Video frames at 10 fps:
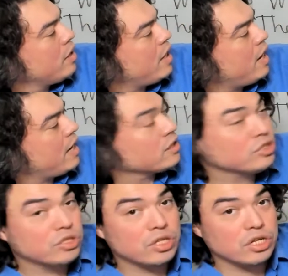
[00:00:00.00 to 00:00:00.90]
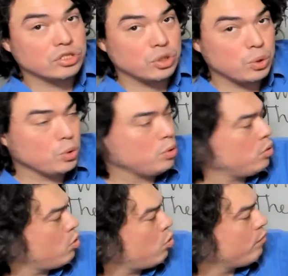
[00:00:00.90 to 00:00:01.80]
x to the 2
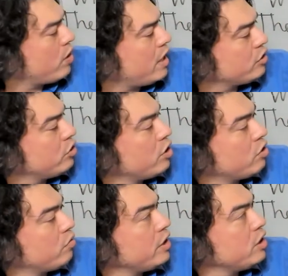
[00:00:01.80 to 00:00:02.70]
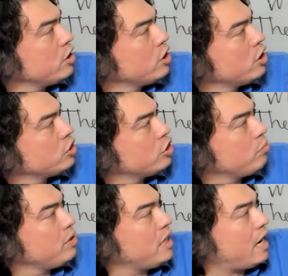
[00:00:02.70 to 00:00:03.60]
over x to the 3
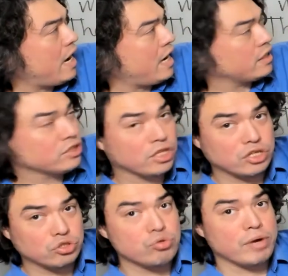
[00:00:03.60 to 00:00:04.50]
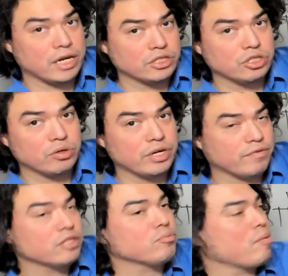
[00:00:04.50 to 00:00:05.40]
should be x to the 2 minus 3 if
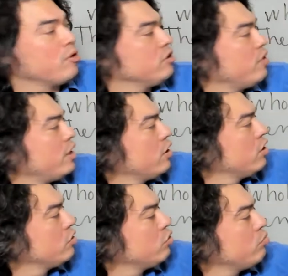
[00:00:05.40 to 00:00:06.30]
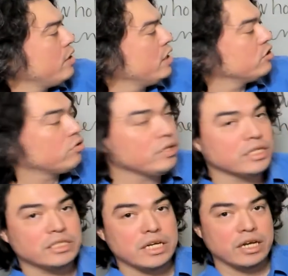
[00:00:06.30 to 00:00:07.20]
this property is right. 2 minus 3
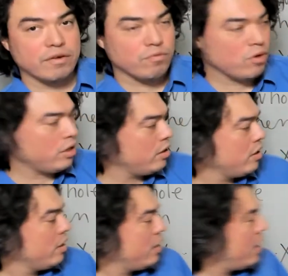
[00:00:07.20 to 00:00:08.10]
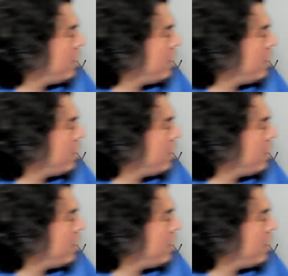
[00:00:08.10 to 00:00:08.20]
is negative 1. And